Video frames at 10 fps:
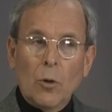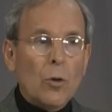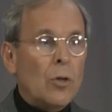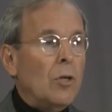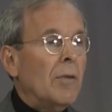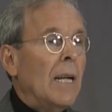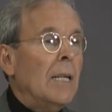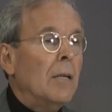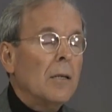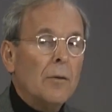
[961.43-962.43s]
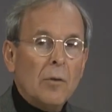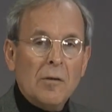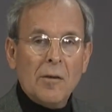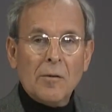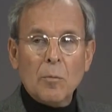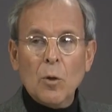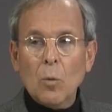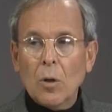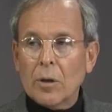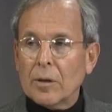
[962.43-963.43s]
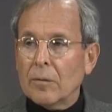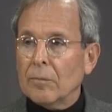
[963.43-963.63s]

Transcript: you can use any delivery system you want.